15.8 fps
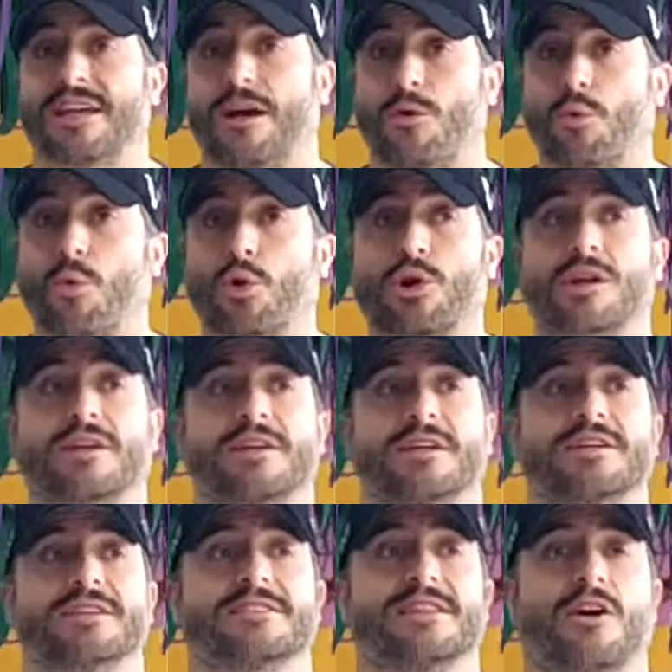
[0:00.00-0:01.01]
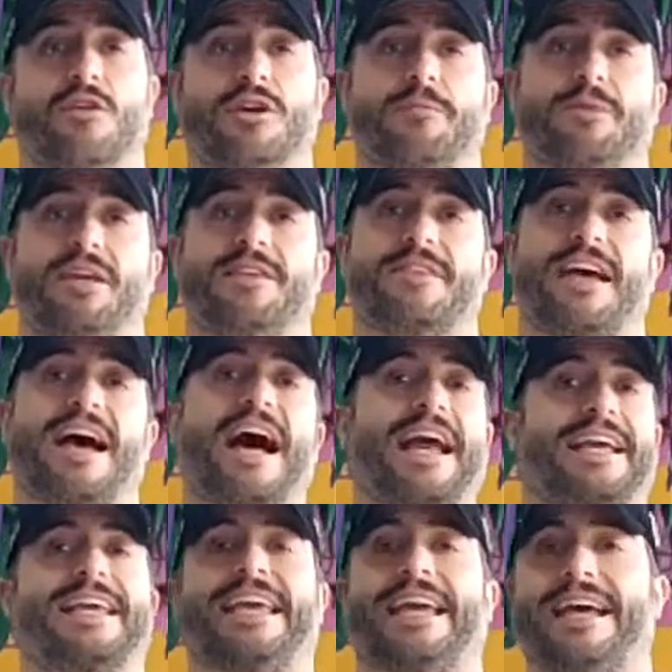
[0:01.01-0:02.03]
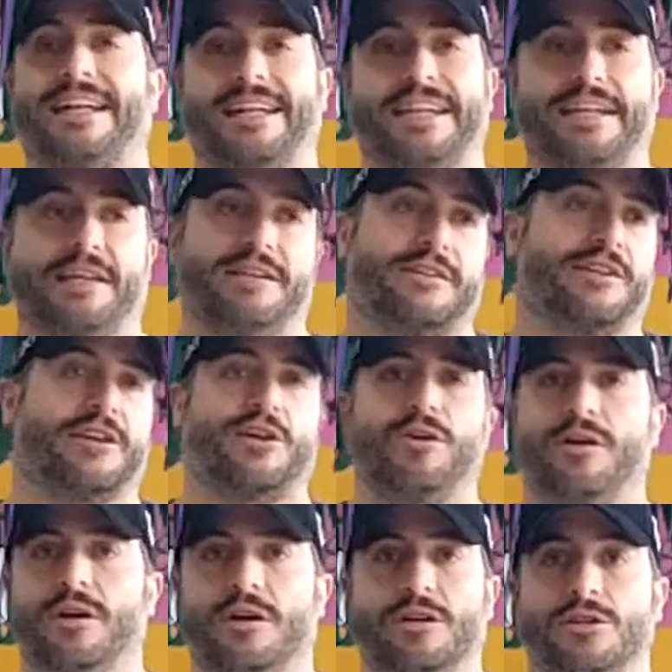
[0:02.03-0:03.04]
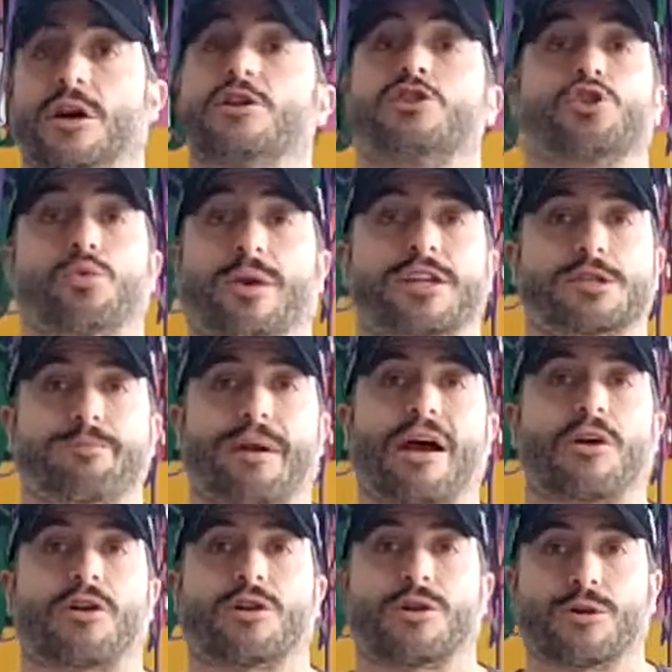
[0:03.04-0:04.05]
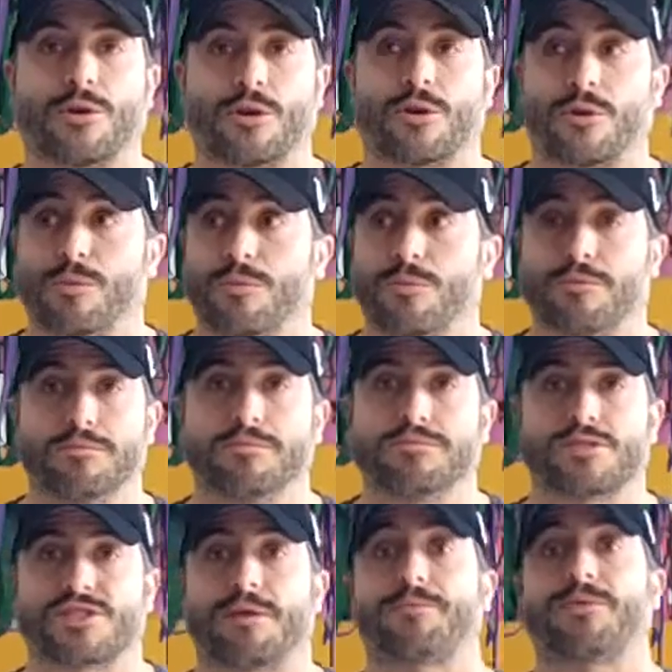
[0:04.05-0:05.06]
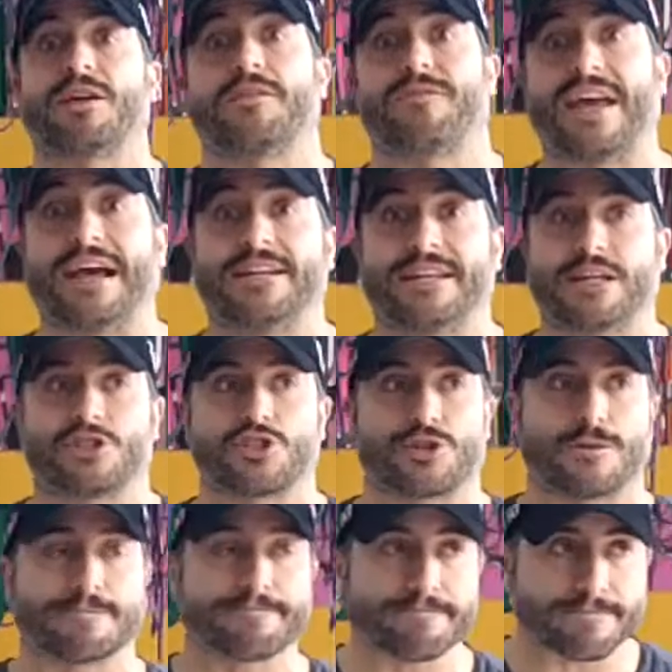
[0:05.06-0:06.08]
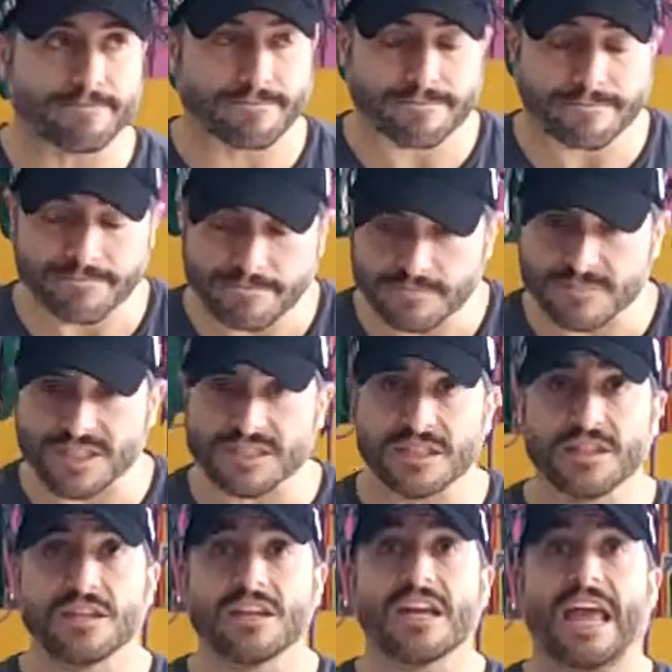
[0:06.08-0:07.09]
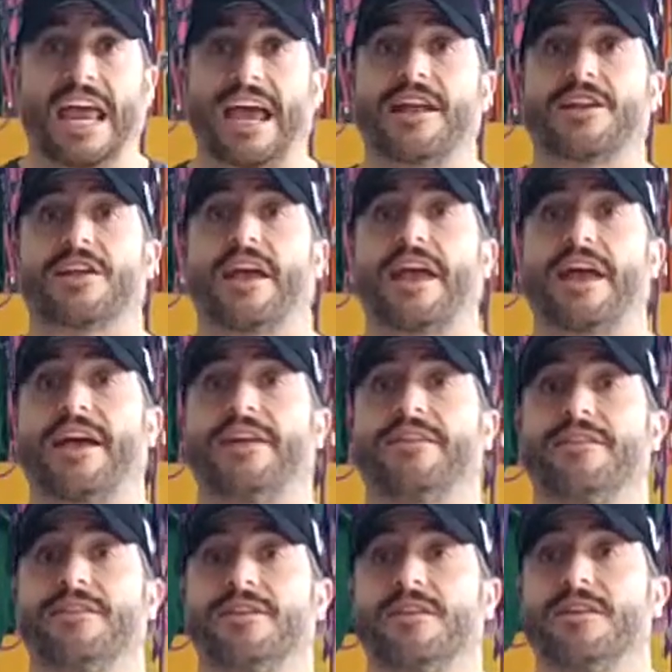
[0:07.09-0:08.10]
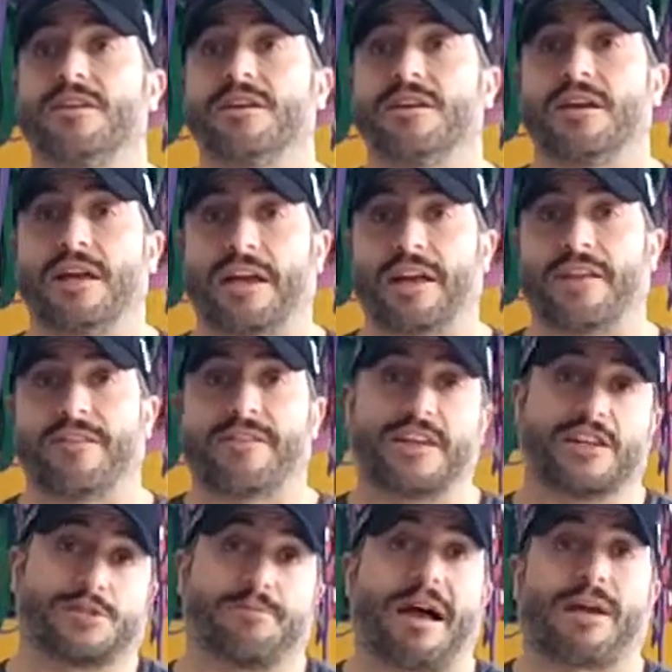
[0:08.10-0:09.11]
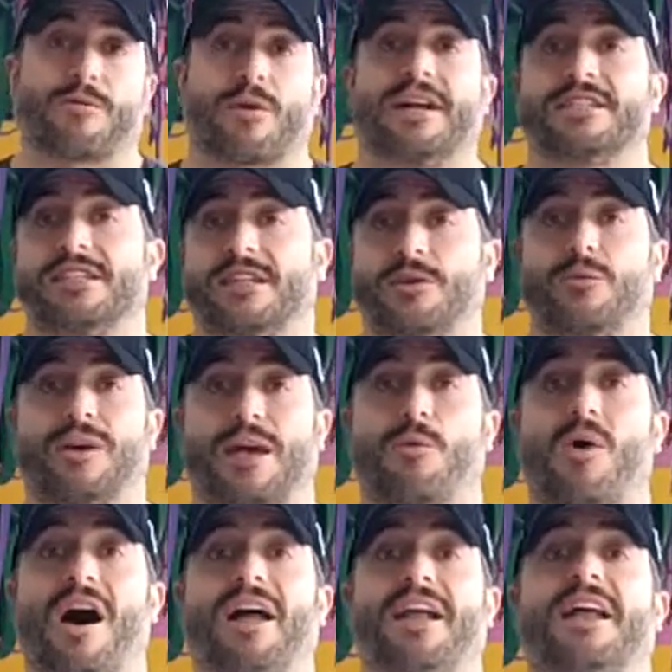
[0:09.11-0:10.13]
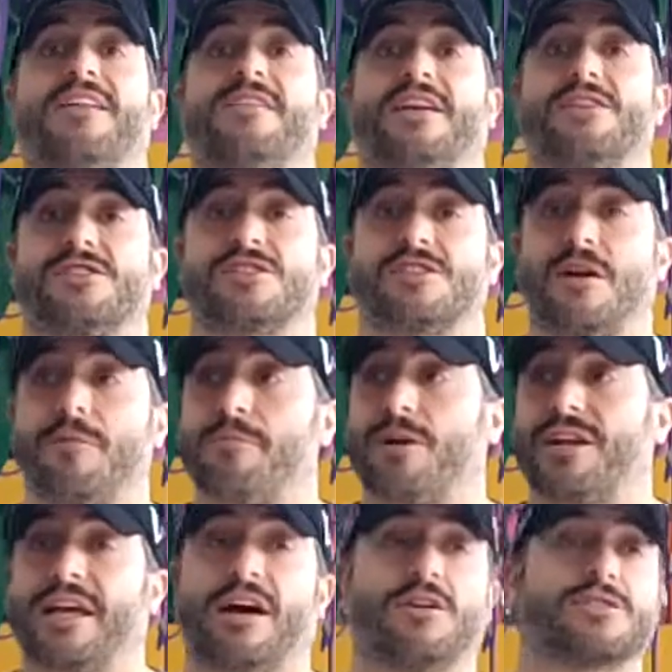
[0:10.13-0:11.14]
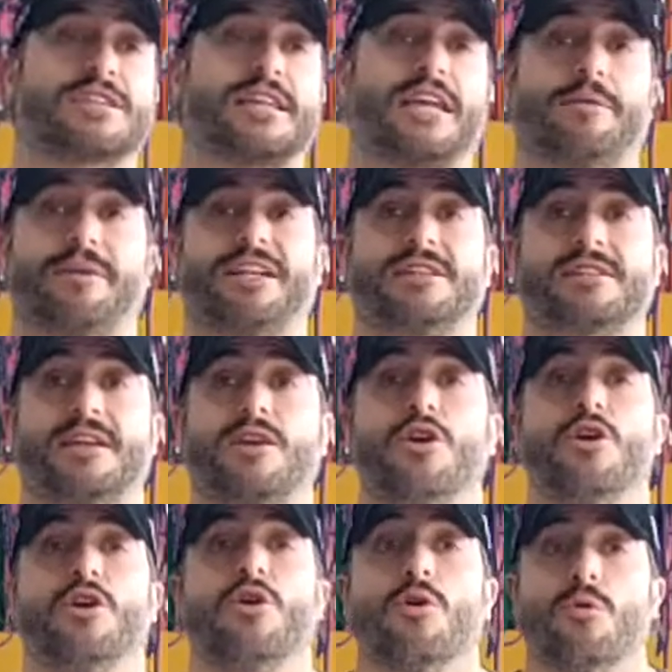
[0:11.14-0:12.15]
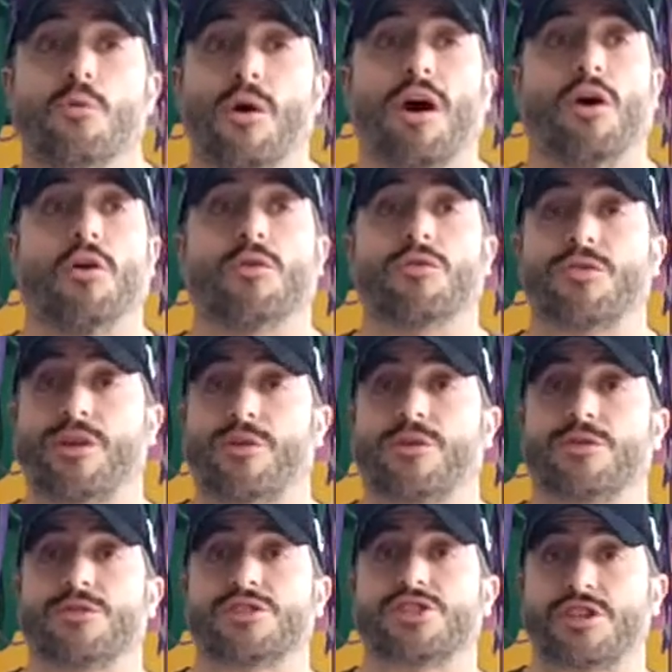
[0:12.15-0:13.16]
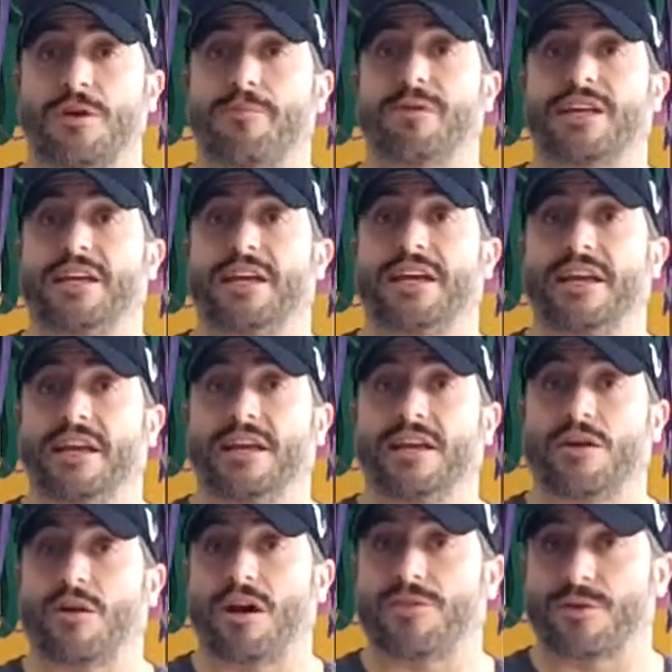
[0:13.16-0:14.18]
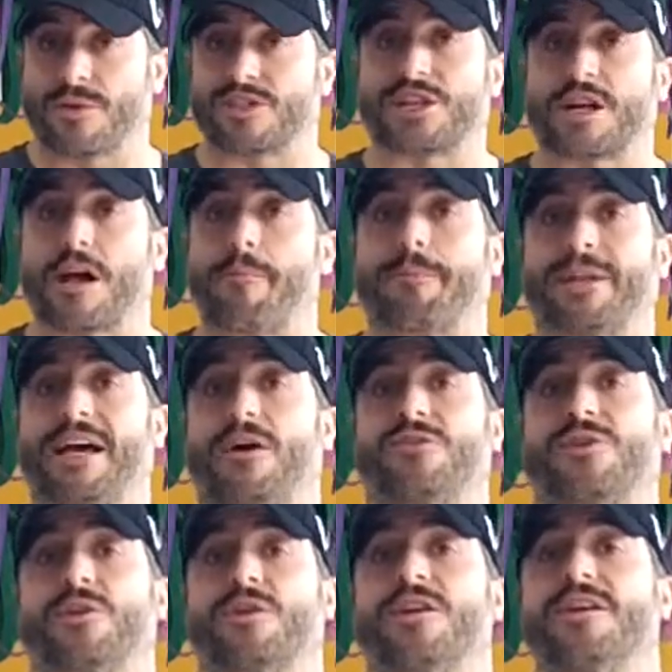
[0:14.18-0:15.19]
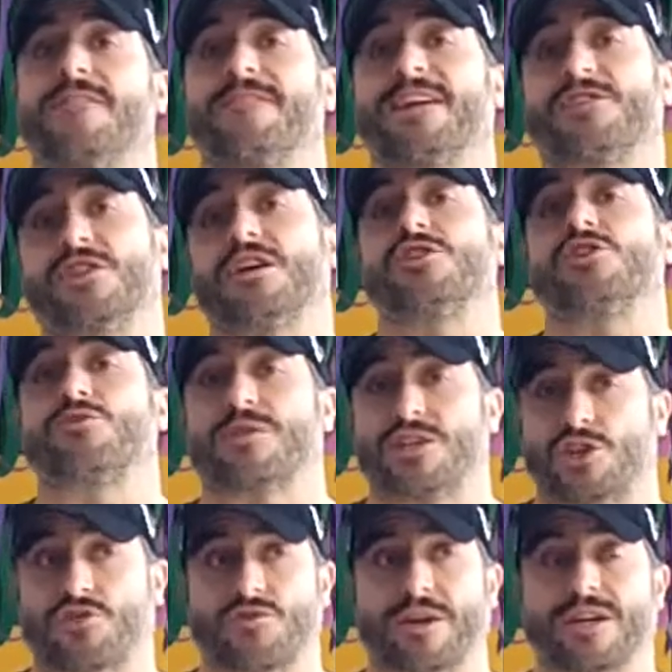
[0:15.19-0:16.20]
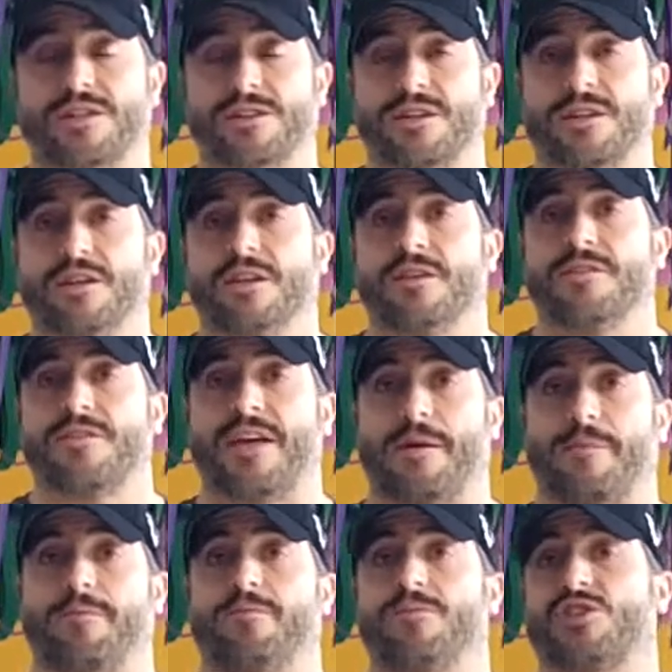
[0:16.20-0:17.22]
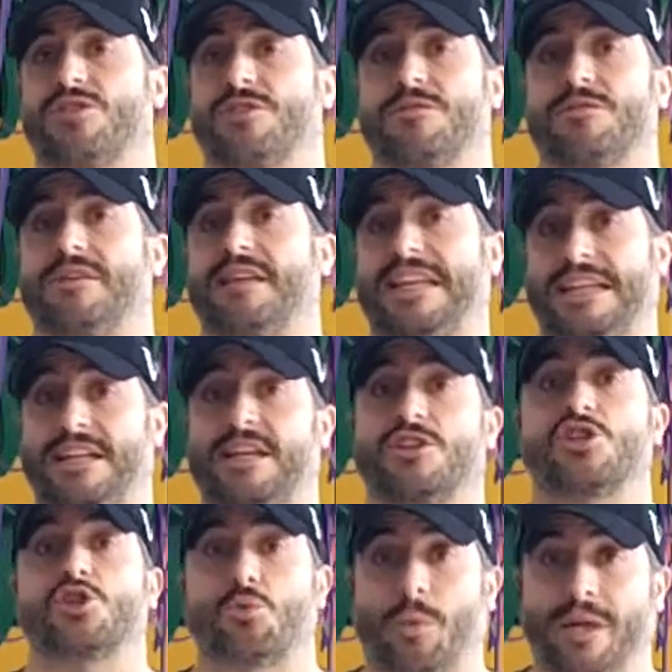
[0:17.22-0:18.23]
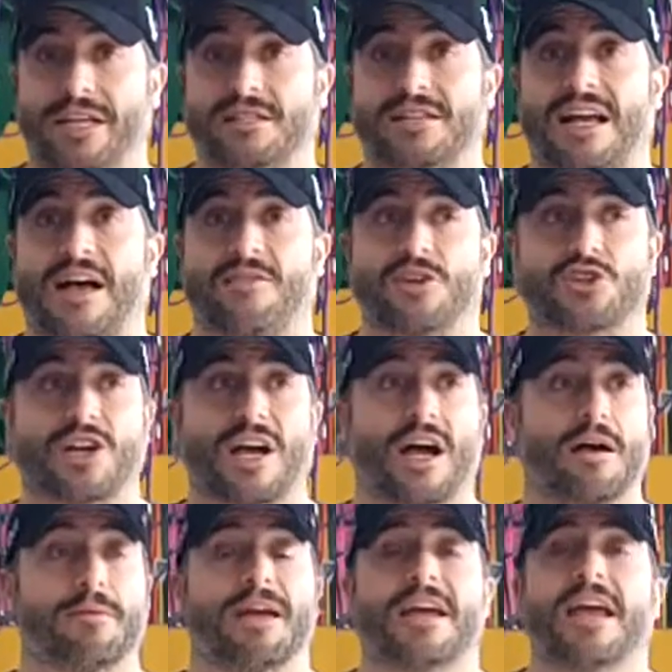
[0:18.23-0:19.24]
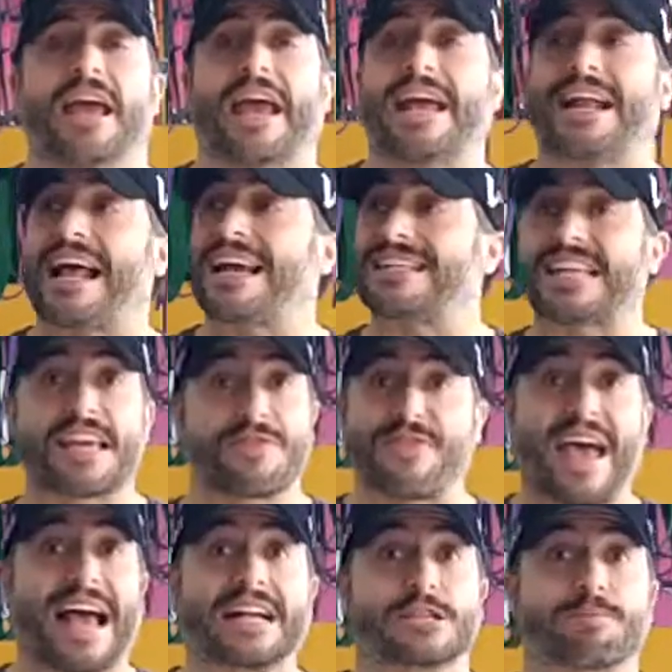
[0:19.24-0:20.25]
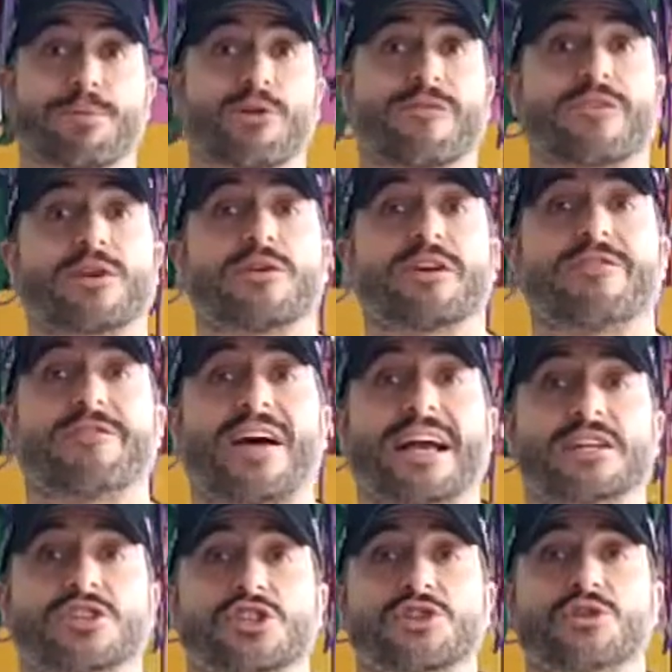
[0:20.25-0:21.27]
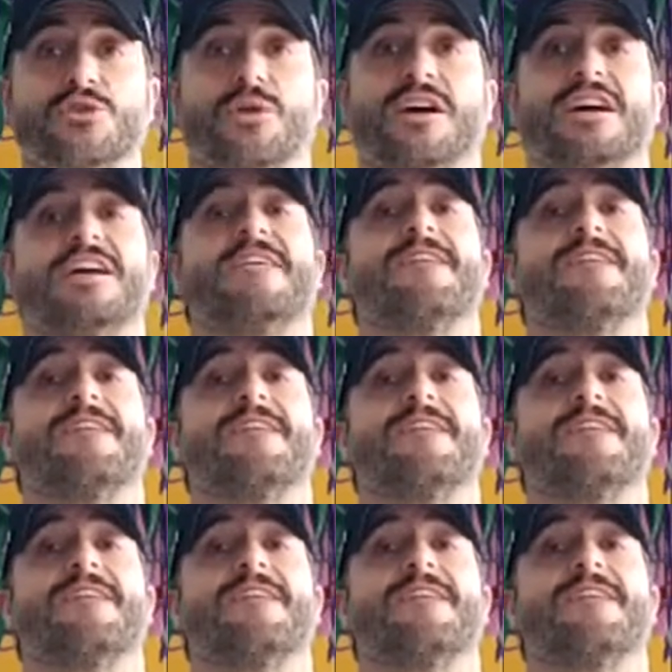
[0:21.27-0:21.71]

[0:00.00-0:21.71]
at work telling me that I can't eat, a Twix bar or something of that nature. And it's my right to eat what I want. And then somebody else came in and said, well, there is a company out there that does restrict them eating sweets on the job. And I say that's perfectly fine too.